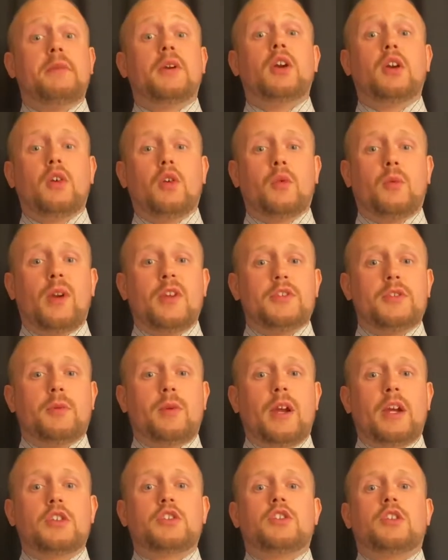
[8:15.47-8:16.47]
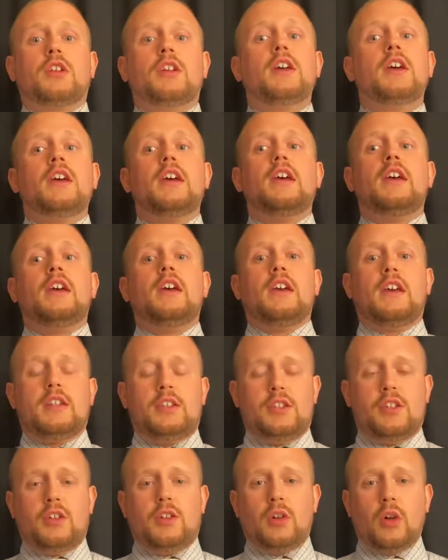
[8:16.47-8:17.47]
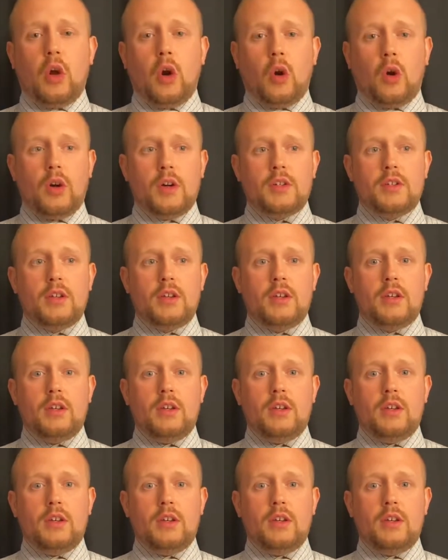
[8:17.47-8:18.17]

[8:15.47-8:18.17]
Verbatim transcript: burial, and resurrection, into your heart